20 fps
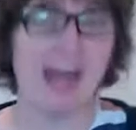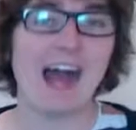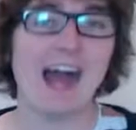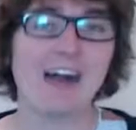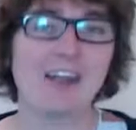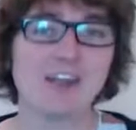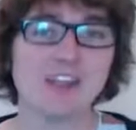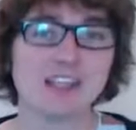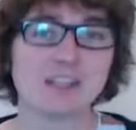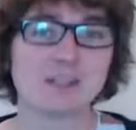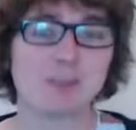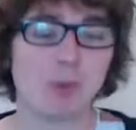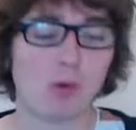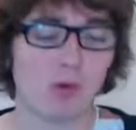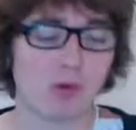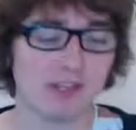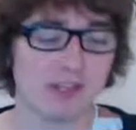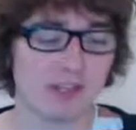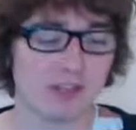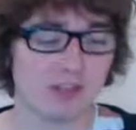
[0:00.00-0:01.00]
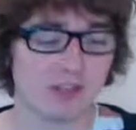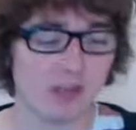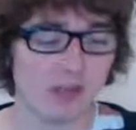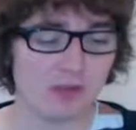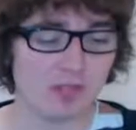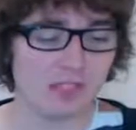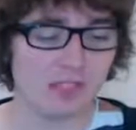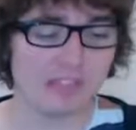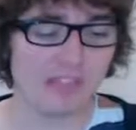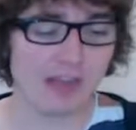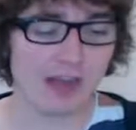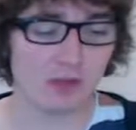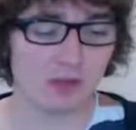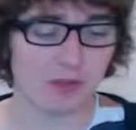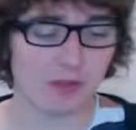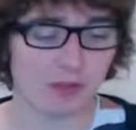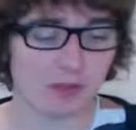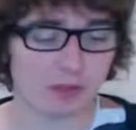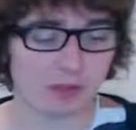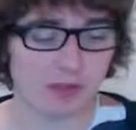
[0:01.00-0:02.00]
At this point, notice how
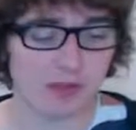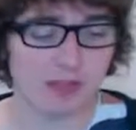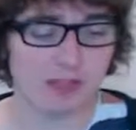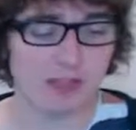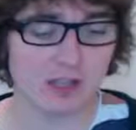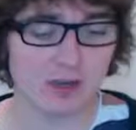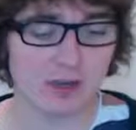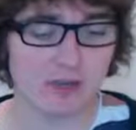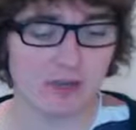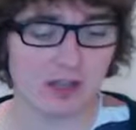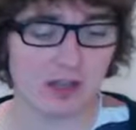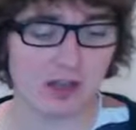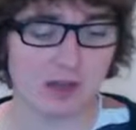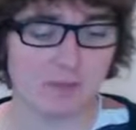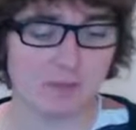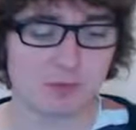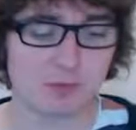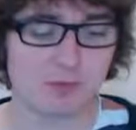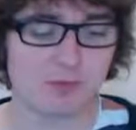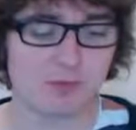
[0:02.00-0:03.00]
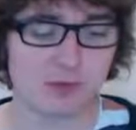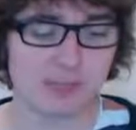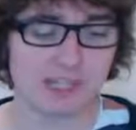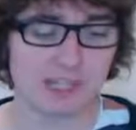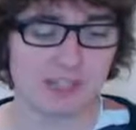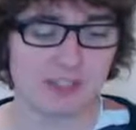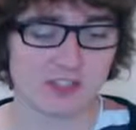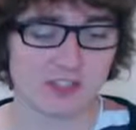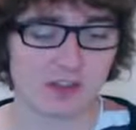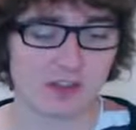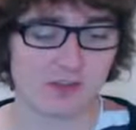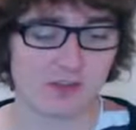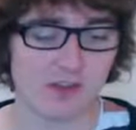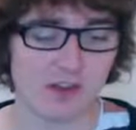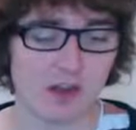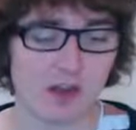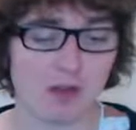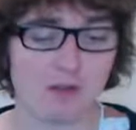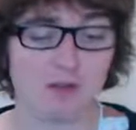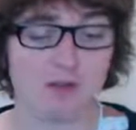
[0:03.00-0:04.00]
the 3 note types we've looked at so
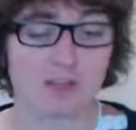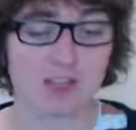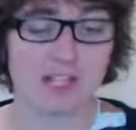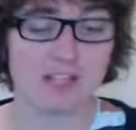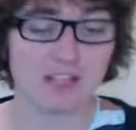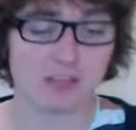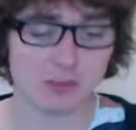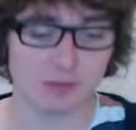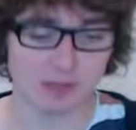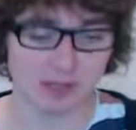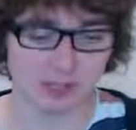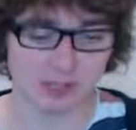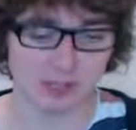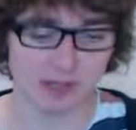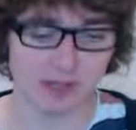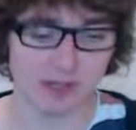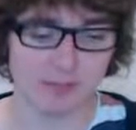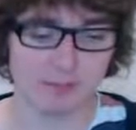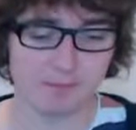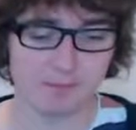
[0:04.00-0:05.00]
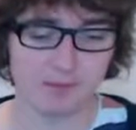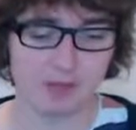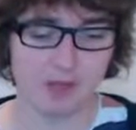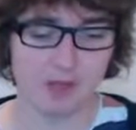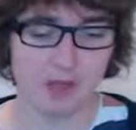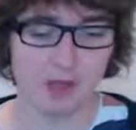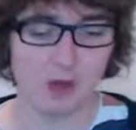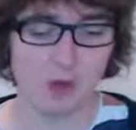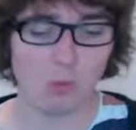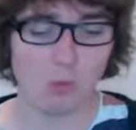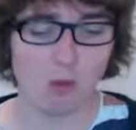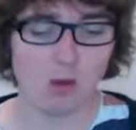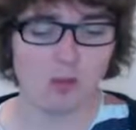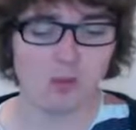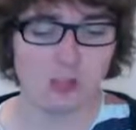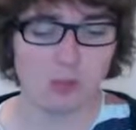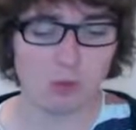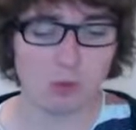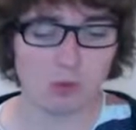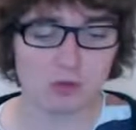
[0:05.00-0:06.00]
far relate to each other.
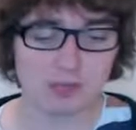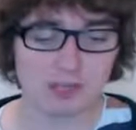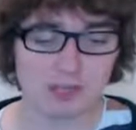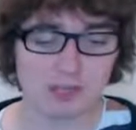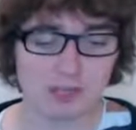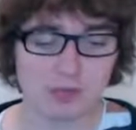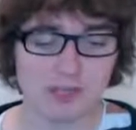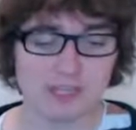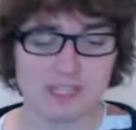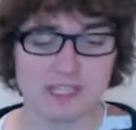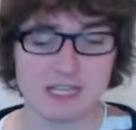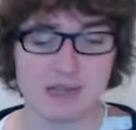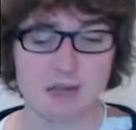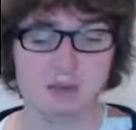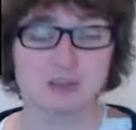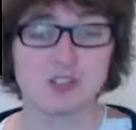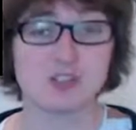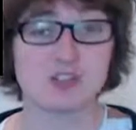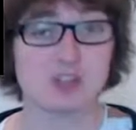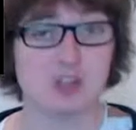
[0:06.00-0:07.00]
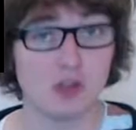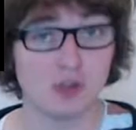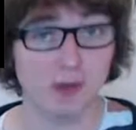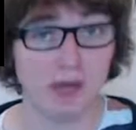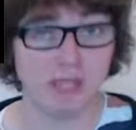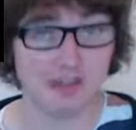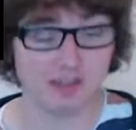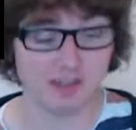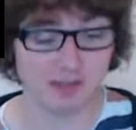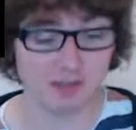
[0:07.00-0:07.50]
1 quarter note is equal to 2 eighth